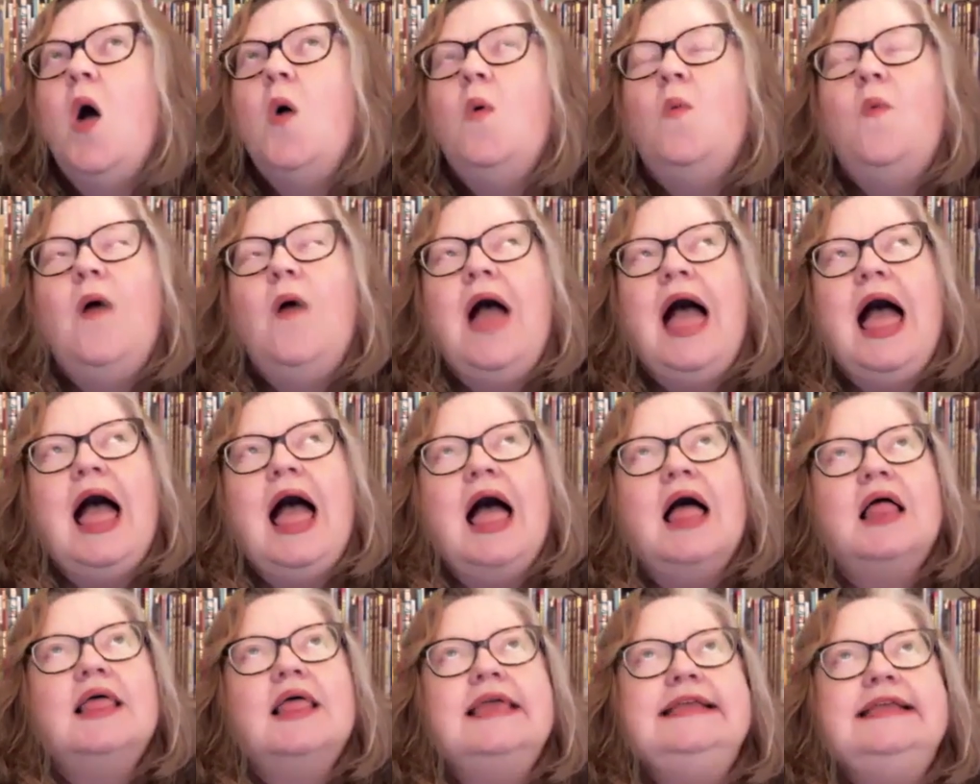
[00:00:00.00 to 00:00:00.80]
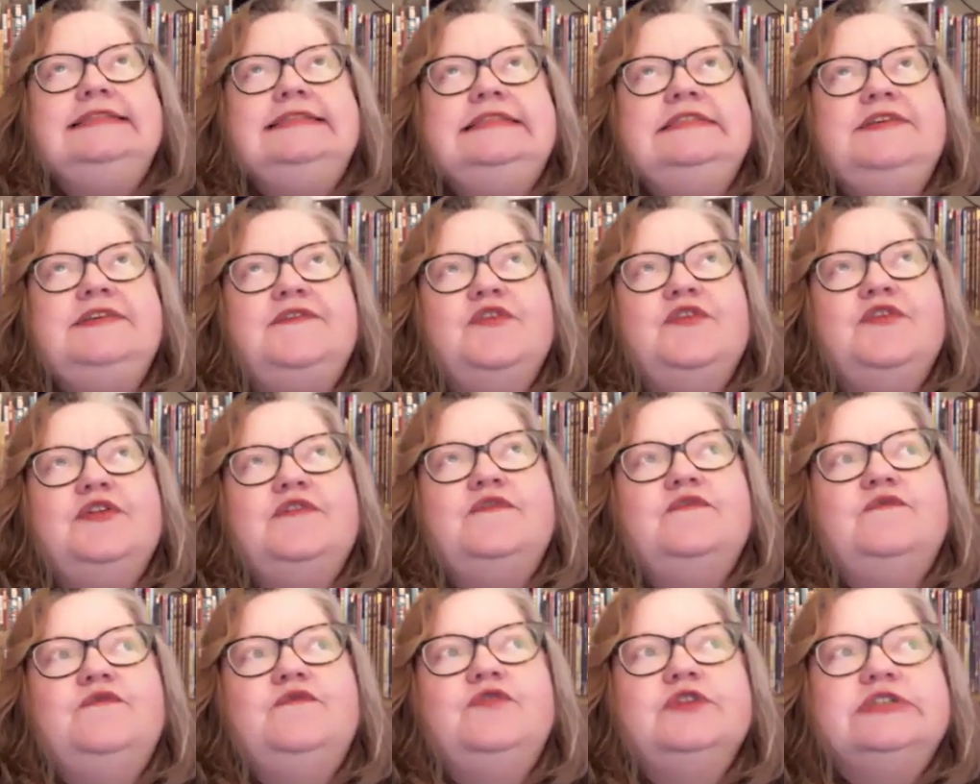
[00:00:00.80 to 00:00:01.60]
Well, it's different
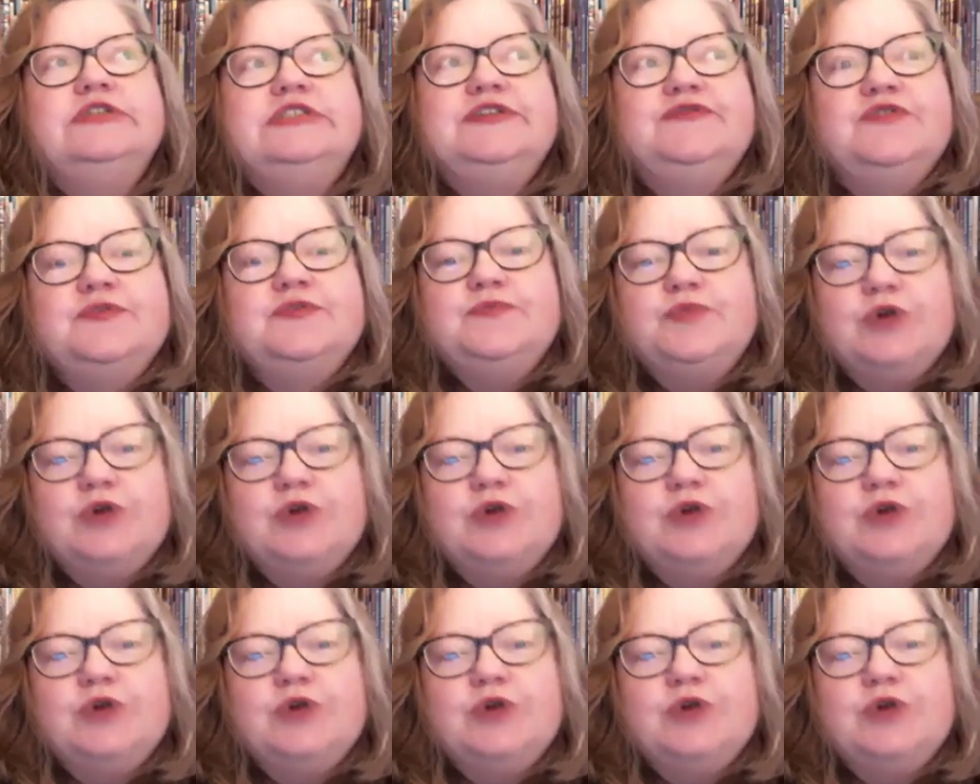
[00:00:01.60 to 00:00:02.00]
for different